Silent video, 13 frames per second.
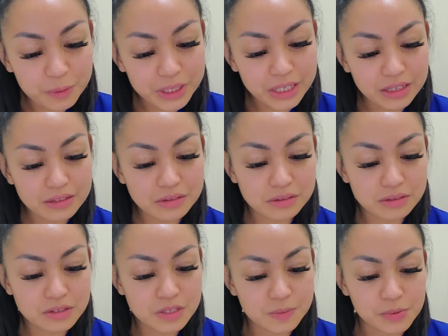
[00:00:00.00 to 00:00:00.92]
we
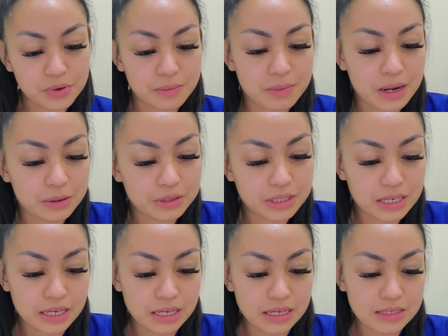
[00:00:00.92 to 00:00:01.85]
spoke about
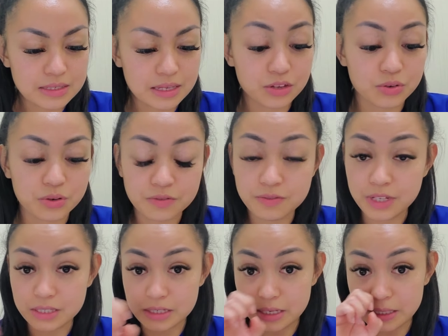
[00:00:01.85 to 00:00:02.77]
is atrial
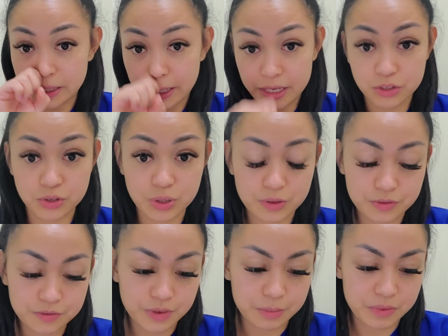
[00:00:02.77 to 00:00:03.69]
flutter and
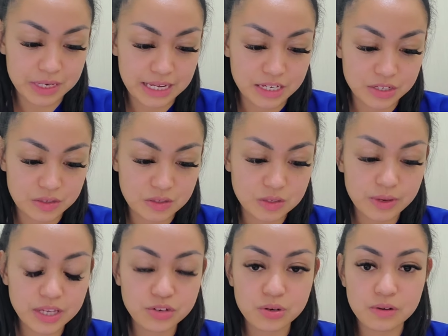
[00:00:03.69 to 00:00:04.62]
atrial fibrillation.
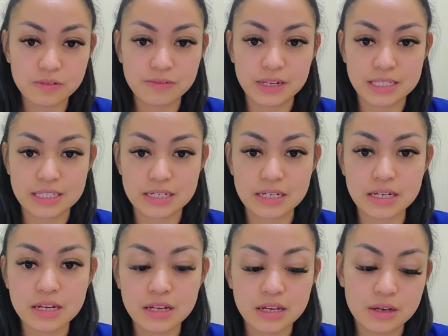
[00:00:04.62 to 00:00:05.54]
So atrial
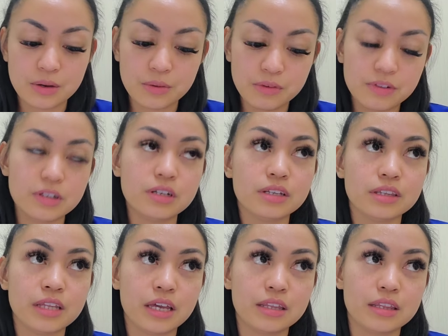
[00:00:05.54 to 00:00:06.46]
flutter, we've
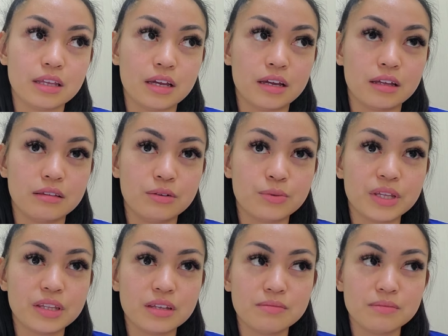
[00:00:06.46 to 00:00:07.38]
learned that the
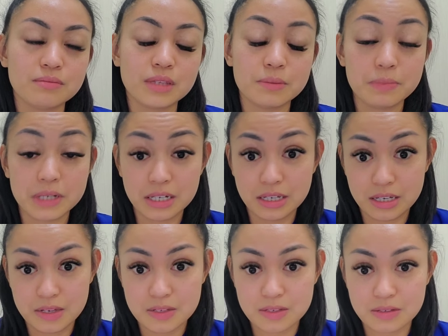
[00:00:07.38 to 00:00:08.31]
rhythm
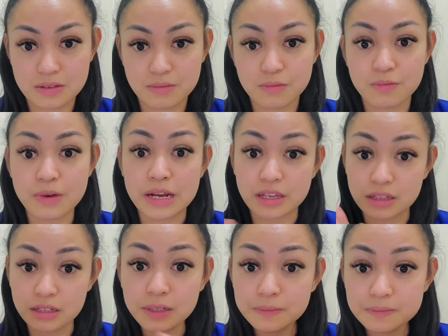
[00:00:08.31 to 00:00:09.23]
typically is
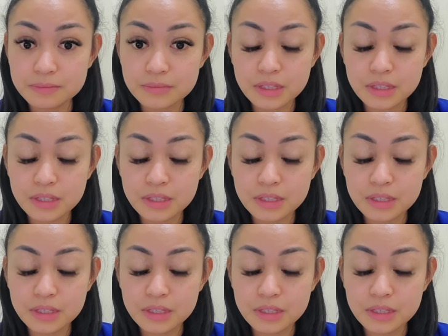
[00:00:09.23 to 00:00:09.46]
regular,